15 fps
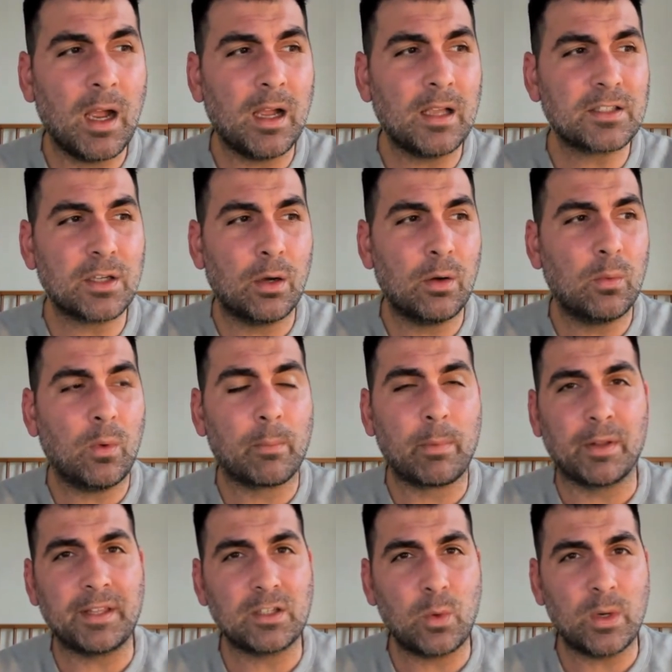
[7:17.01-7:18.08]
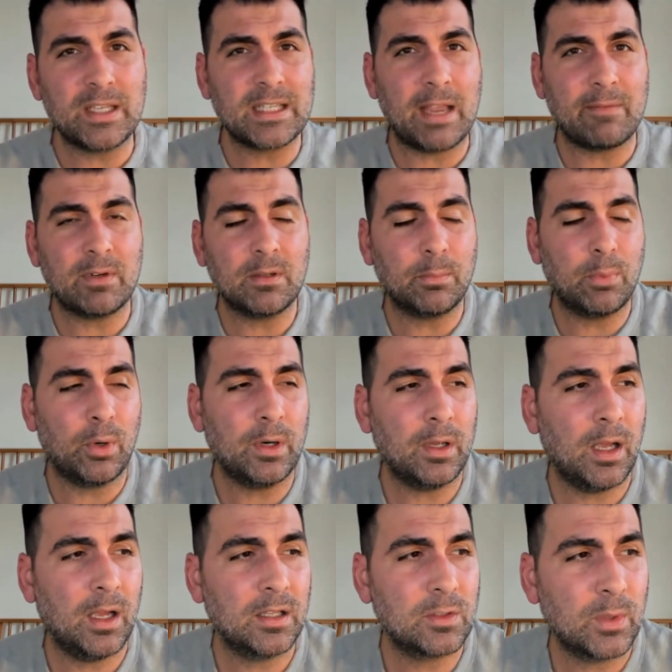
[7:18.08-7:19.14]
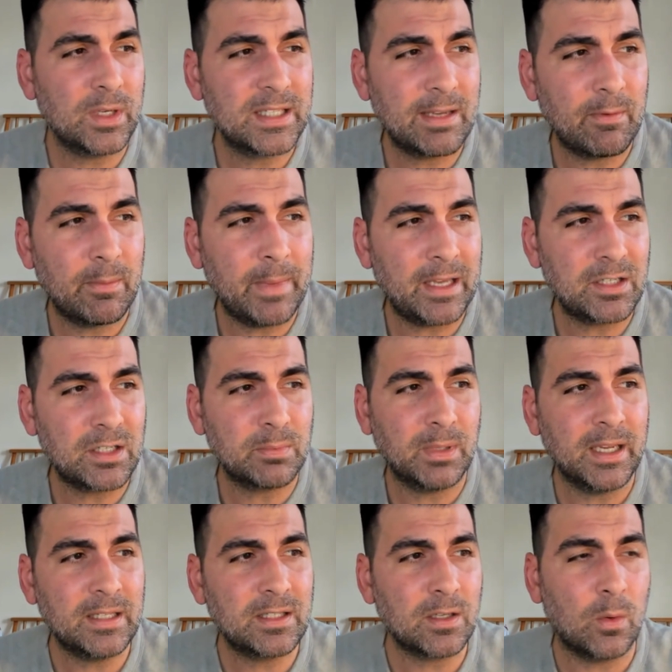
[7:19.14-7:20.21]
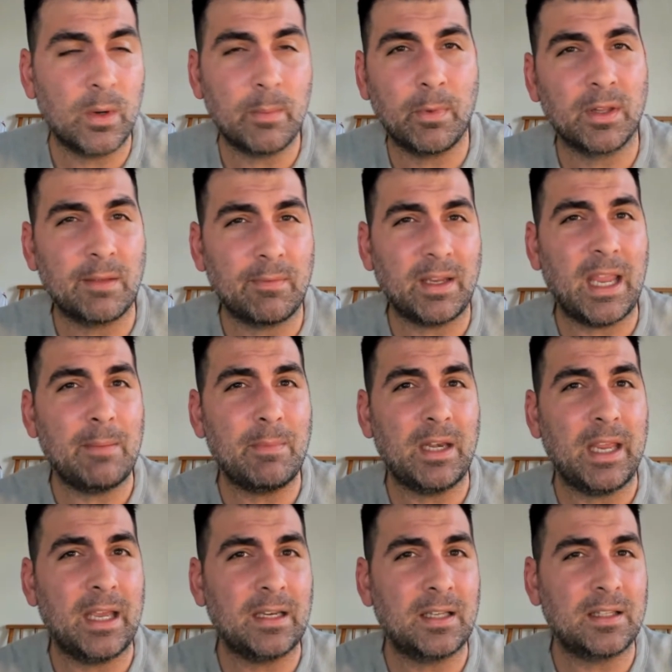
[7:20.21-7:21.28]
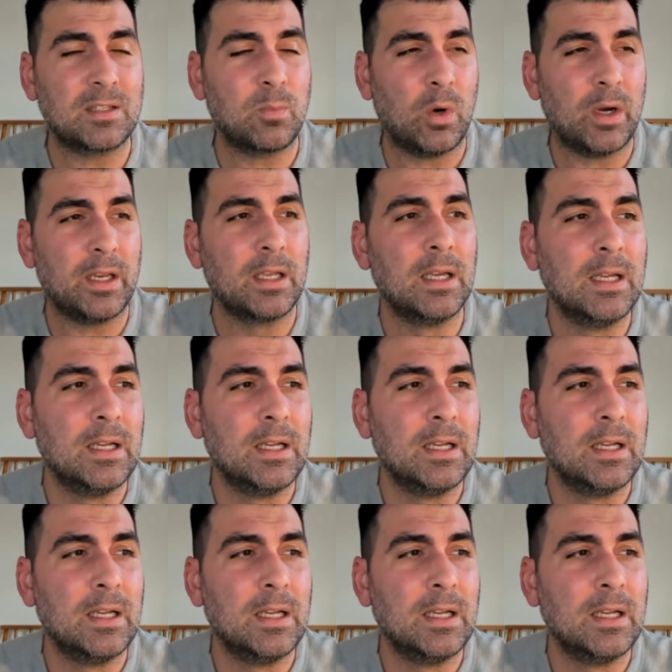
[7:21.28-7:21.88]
So we're both at 27 matches played. So we both have a game in hand at this point.